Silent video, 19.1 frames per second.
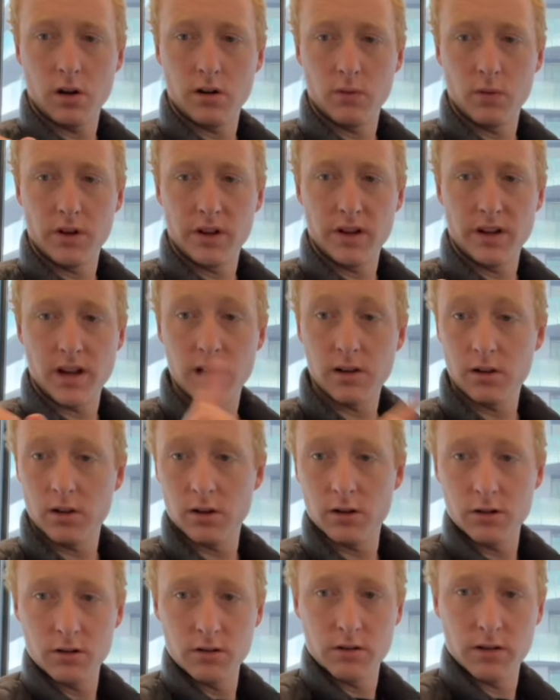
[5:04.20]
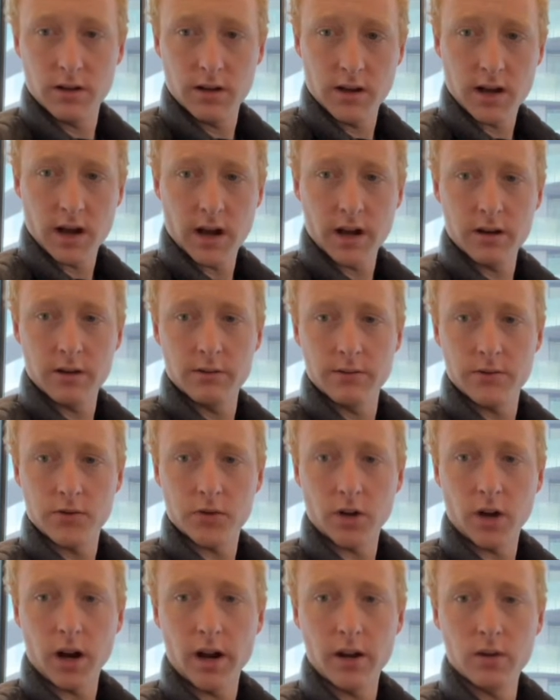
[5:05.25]
yellow kind of
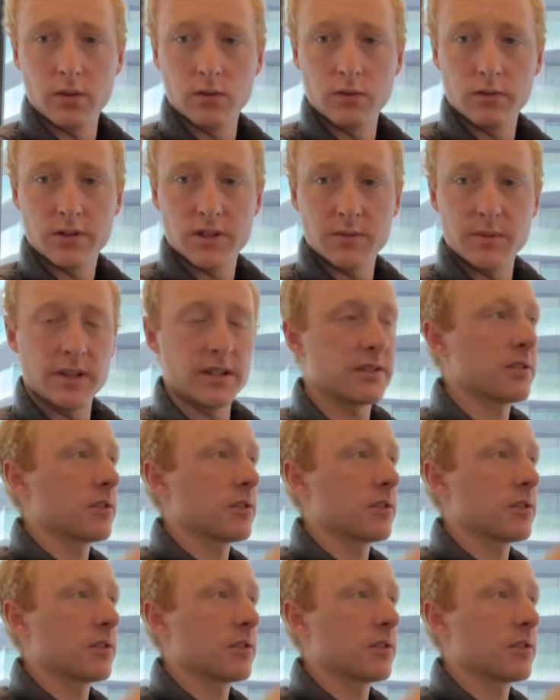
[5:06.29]
triangle to be as